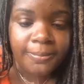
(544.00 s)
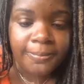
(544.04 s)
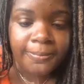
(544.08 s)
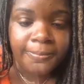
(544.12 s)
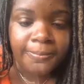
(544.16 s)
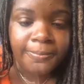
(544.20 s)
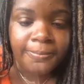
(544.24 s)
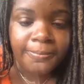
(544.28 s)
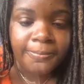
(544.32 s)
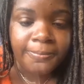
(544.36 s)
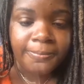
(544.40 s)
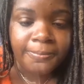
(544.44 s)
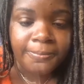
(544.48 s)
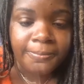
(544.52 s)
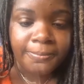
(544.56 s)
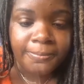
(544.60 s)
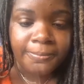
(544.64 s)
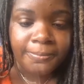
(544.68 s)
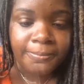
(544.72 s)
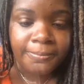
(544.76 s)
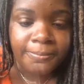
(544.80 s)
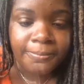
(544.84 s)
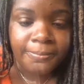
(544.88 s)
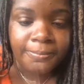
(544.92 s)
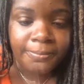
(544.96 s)

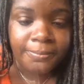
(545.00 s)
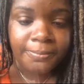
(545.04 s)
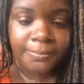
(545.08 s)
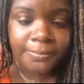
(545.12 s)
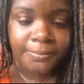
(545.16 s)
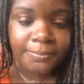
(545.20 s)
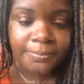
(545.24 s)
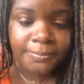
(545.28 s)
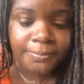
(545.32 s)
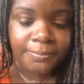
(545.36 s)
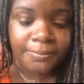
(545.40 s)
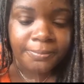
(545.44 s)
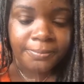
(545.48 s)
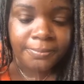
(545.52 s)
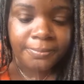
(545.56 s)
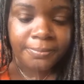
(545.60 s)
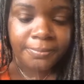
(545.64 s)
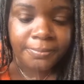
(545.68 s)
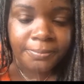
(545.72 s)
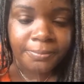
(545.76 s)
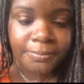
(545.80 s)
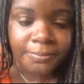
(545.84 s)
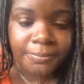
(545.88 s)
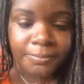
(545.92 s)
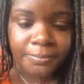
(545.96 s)

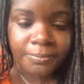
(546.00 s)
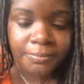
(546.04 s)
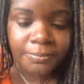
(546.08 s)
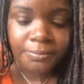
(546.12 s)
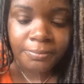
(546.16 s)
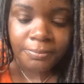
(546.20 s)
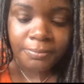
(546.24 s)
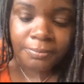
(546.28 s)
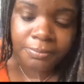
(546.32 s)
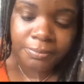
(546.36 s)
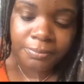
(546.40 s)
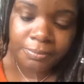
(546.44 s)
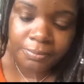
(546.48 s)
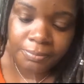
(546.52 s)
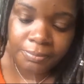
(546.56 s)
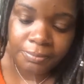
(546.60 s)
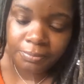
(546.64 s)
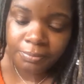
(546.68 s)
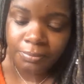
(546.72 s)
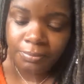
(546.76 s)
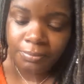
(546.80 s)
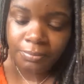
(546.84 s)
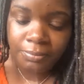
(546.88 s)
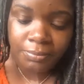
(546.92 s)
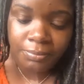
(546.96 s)

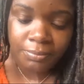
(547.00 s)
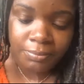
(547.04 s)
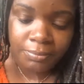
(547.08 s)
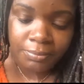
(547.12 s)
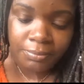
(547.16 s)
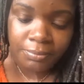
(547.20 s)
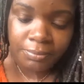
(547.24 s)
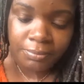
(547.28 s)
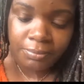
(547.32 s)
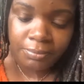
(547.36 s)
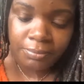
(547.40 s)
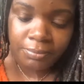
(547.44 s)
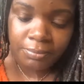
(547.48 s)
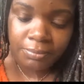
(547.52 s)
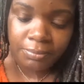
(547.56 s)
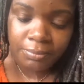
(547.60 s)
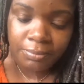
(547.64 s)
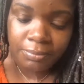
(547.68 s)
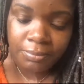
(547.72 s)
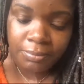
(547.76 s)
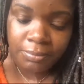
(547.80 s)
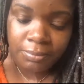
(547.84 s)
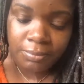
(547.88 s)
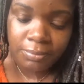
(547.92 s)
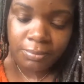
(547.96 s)

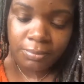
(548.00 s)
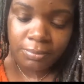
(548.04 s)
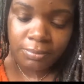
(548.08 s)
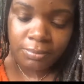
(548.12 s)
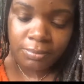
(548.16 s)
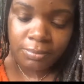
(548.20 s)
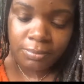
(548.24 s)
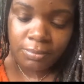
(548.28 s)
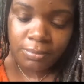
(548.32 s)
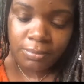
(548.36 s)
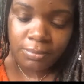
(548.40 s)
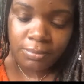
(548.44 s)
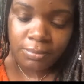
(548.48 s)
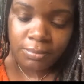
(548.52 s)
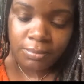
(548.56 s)
[no speech]